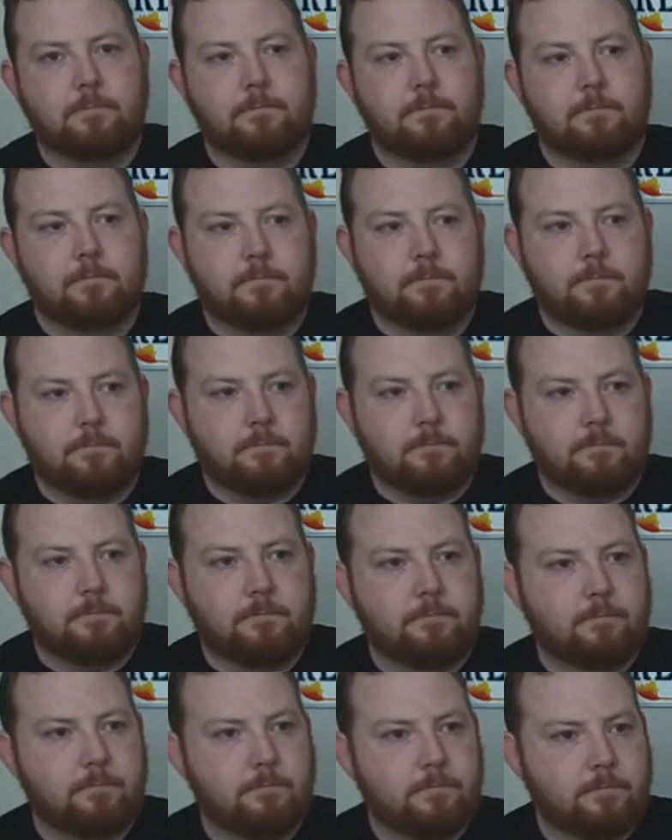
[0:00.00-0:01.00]

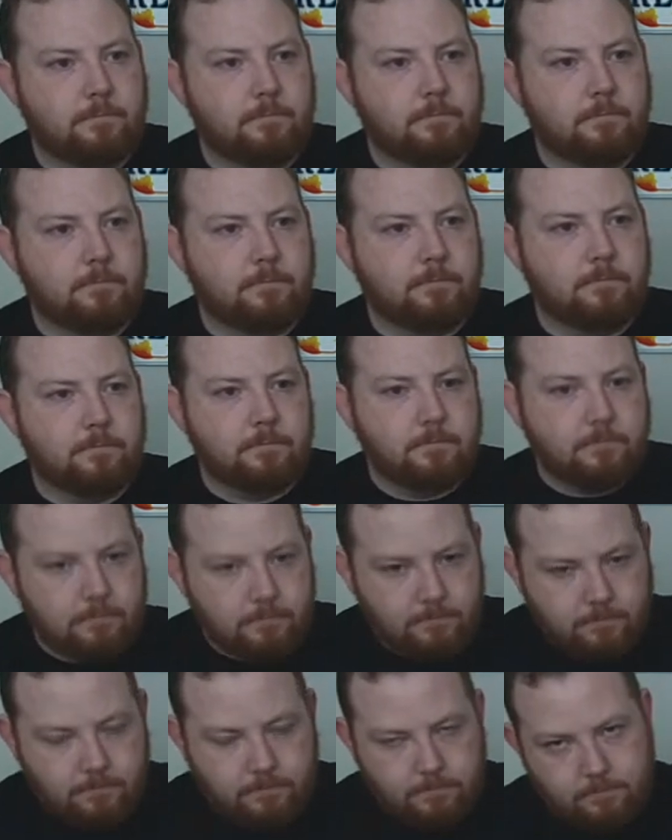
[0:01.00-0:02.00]

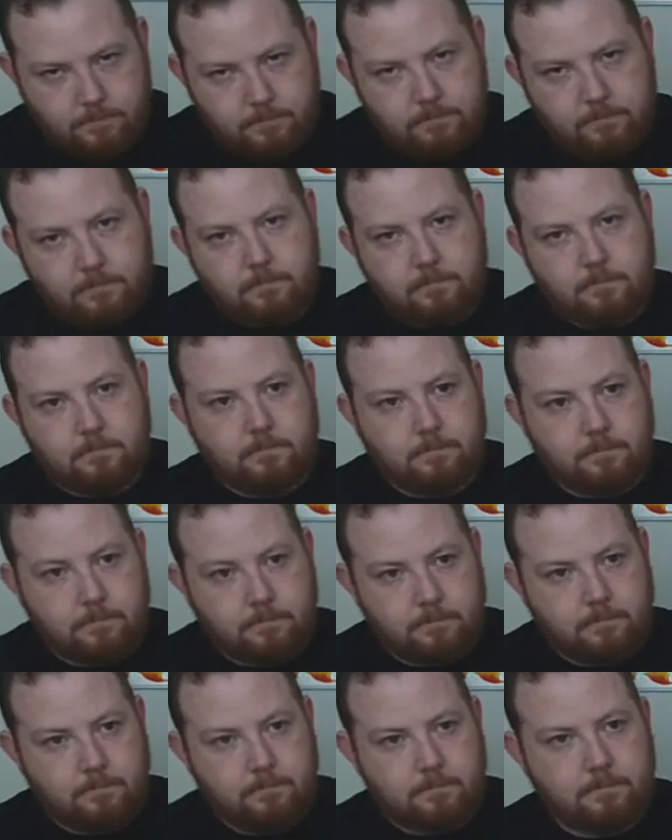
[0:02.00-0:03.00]

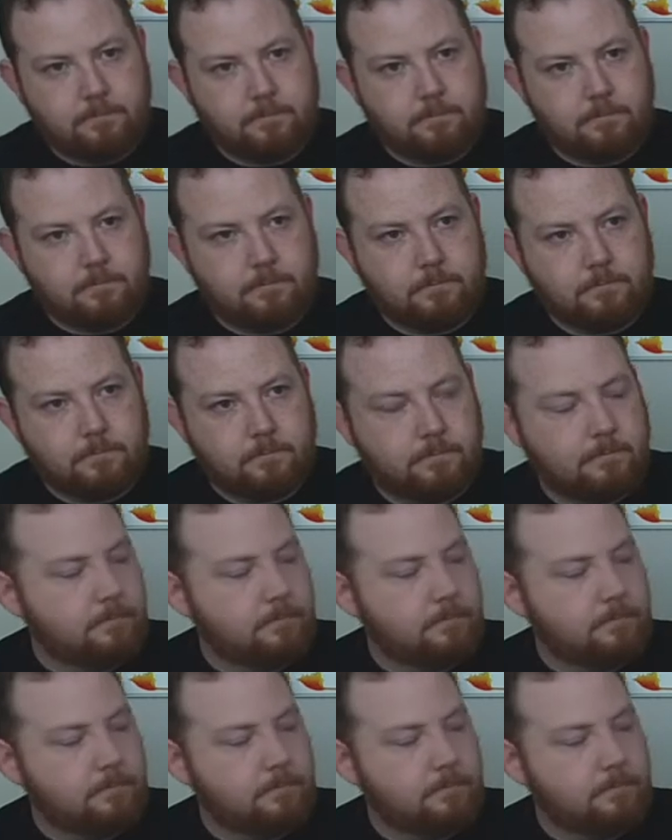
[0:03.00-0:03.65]
This person isn't speaking.